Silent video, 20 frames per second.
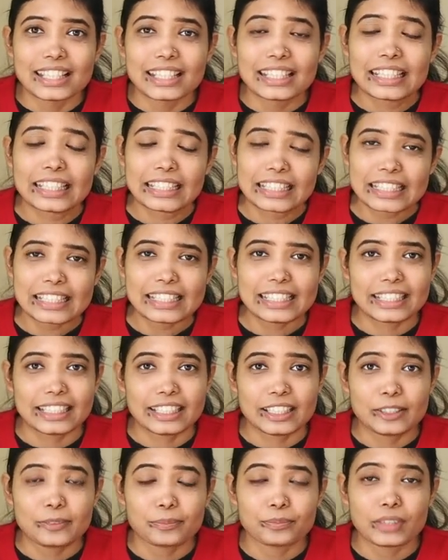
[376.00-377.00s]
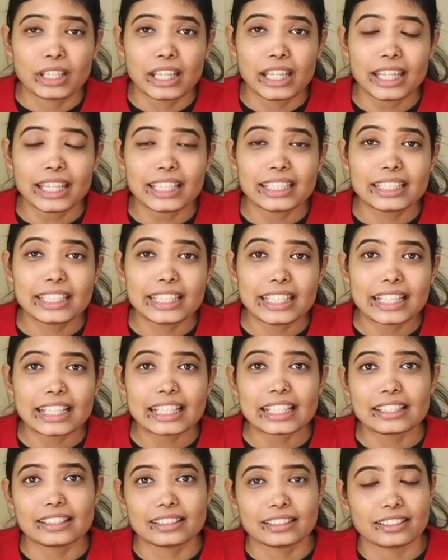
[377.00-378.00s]
Thirdly, he
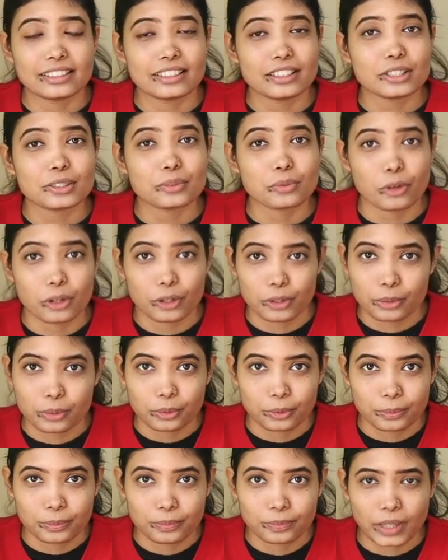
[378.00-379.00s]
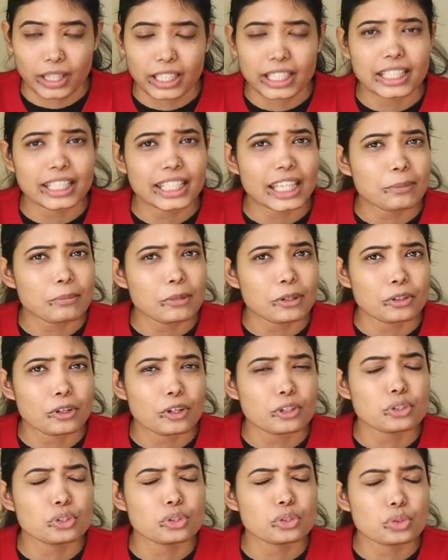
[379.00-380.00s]
decluttered his wardrobe and he came
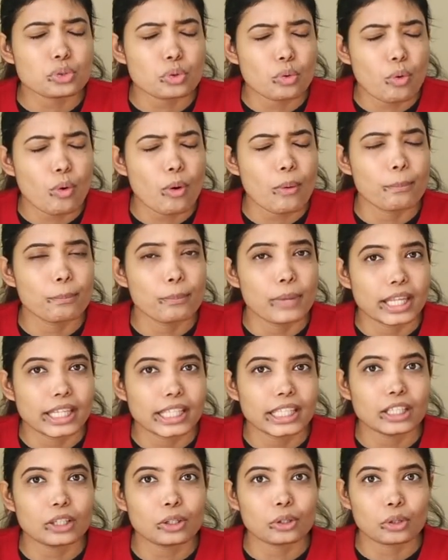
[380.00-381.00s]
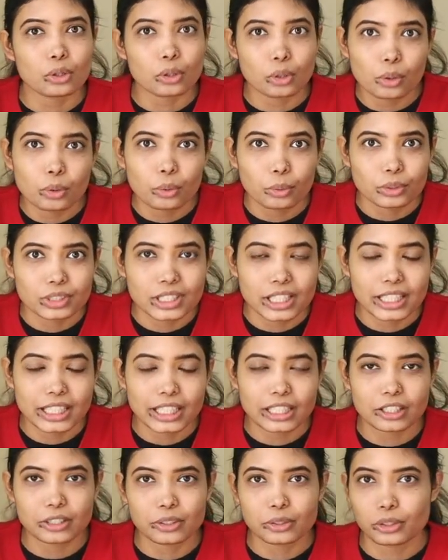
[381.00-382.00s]
across so many clothes that he
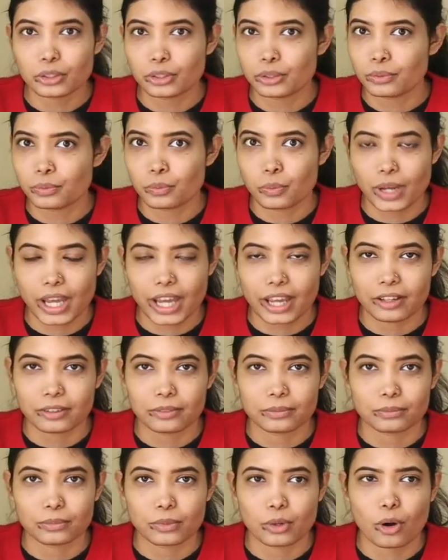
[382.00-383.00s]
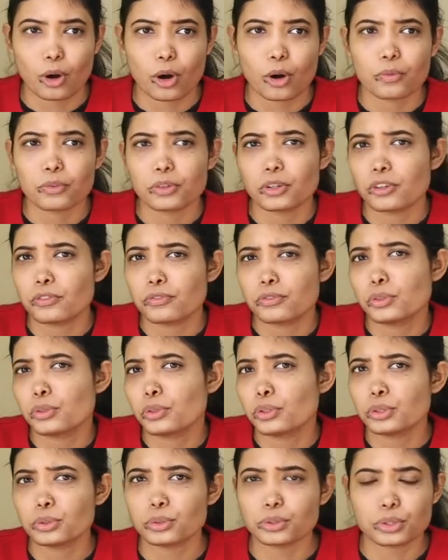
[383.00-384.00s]
did not wear or were of no
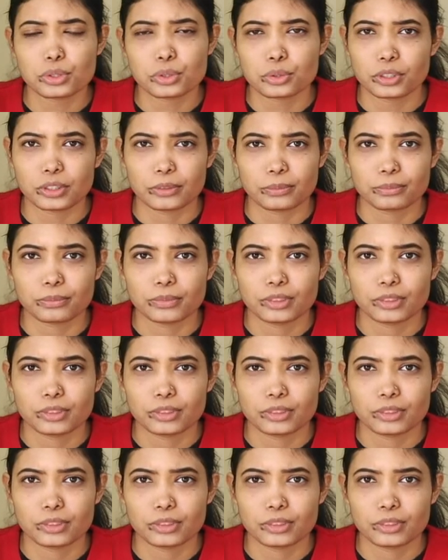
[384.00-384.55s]
use to him.